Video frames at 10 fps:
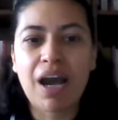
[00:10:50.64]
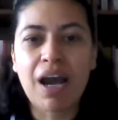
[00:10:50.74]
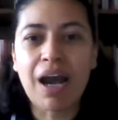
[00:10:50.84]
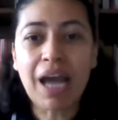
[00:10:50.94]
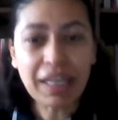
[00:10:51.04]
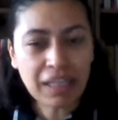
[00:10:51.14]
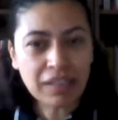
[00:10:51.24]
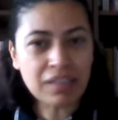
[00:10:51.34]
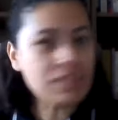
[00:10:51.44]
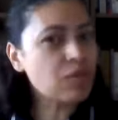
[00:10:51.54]
I think
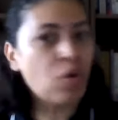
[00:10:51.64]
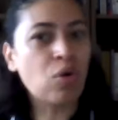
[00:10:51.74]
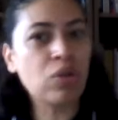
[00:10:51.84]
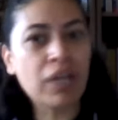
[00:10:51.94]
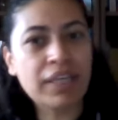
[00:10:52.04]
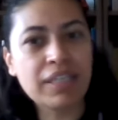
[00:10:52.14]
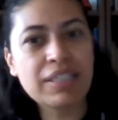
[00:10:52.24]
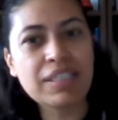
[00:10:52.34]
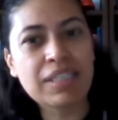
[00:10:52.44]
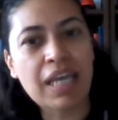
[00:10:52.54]
that's all I
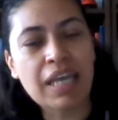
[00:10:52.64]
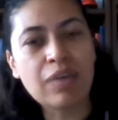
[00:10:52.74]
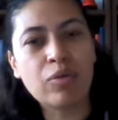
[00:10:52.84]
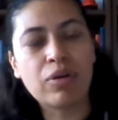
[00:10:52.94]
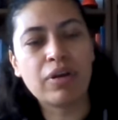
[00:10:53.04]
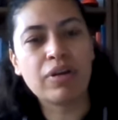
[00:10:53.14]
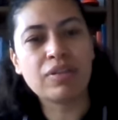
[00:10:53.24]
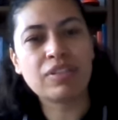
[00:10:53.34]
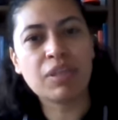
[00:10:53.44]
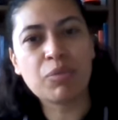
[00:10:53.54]
can say or
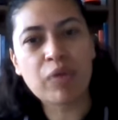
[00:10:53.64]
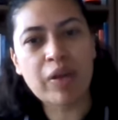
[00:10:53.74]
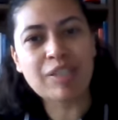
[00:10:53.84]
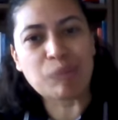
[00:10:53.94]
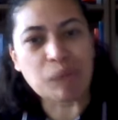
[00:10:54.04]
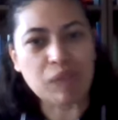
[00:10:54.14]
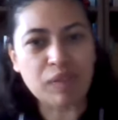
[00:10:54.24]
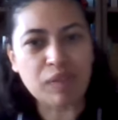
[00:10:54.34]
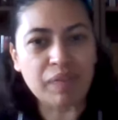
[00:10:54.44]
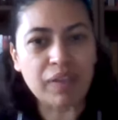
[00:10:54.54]
summarize
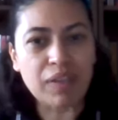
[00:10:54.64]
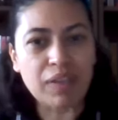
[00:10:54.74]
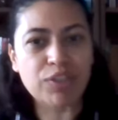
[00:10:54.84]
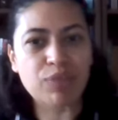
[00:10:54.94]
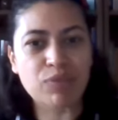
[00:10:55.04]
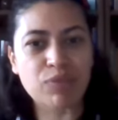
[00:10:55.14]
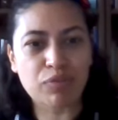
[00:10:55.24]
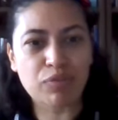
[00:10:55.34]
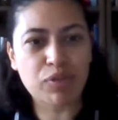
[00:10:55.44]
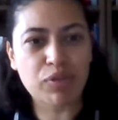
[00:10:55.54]
briefly in terms
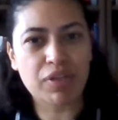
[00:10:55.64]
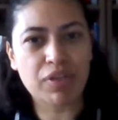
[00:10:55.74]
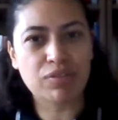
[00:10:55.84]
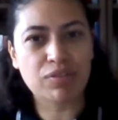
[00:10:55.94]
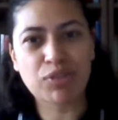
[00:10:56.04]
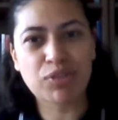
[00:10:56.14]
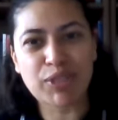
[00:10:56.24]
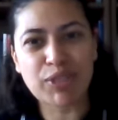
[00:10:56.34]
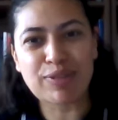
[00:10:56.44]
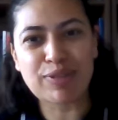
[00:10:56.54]
of turning
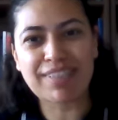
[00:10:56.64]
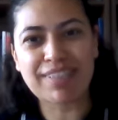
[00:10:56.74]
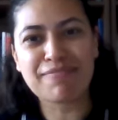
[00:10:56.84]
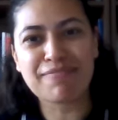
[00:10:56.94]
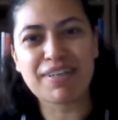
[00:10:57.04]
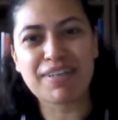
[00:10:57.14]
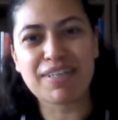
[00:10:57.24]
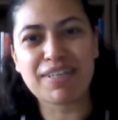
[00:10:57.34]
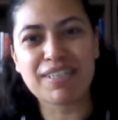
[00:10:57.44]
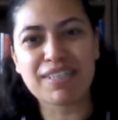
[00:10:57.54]
sociolinguistic
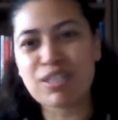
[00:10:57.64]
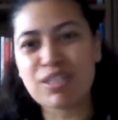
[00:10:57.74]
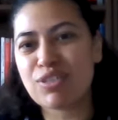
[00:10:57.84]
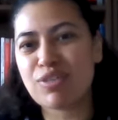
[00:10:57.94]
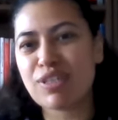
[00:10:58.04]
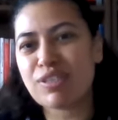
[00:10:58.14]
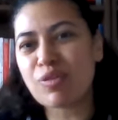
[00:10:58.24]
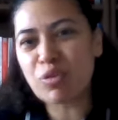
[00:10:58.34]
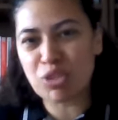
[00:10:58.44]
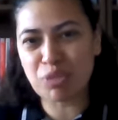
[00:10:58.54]
awareness into a
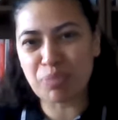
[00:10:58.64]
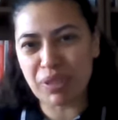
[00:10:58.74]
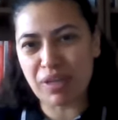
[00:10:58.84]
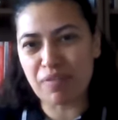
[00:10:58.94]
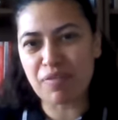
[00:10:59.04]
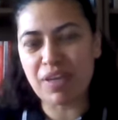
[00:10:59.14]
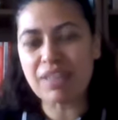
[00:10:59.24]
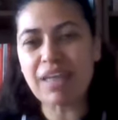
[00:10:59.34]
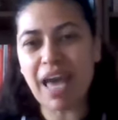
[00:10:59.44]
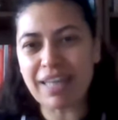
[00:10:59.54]
social benefit
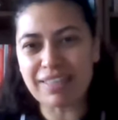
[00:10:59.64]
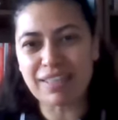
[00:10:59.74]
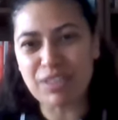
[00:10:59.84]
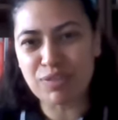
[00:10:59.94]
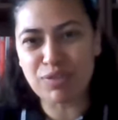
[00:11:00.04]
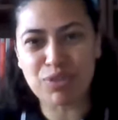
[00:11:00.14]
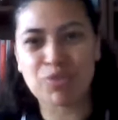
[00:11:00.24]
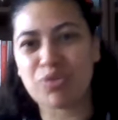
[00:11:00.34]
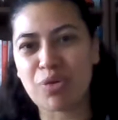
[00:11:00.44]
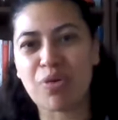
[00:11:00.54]
at the
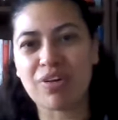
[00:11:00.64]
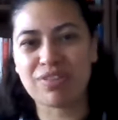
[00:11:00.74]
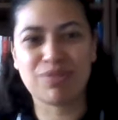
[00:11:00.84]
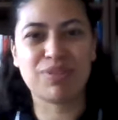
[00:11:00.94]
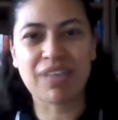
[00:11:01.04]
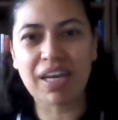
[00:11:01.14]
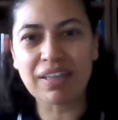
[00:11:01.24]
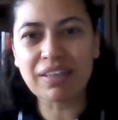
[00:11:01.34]
individual or societal